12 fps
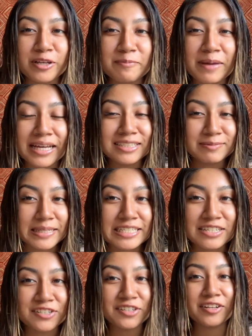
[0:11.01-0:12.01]
back to my
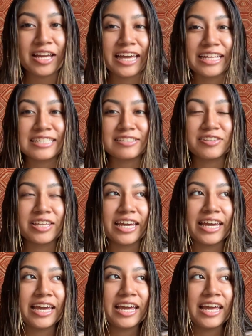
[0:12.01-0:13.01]
channel, and
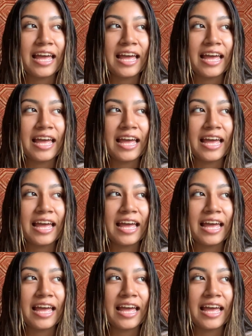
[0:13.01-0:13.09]
today,